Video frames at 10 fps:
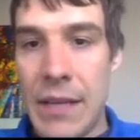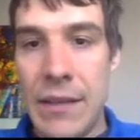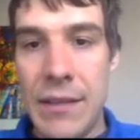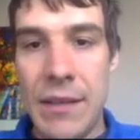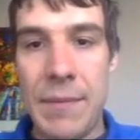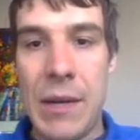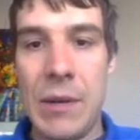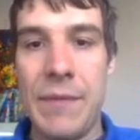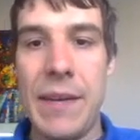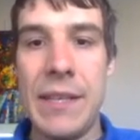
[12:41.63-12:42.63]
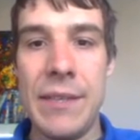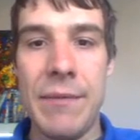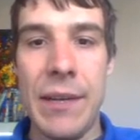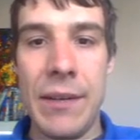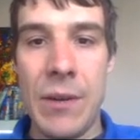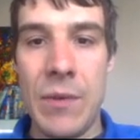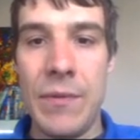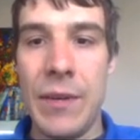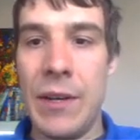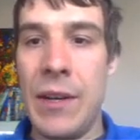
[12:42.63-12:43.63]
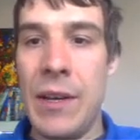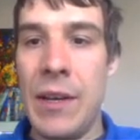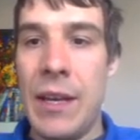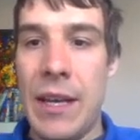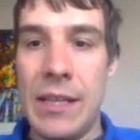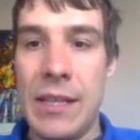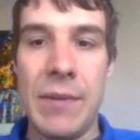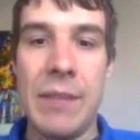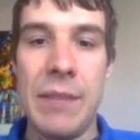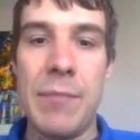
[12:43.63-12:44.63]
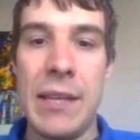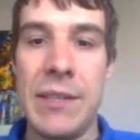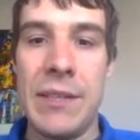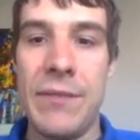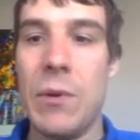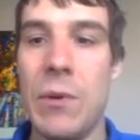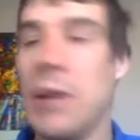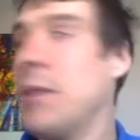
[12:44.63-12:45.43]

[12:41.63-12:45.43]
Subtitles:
to the power of n squared over n squared minus 4.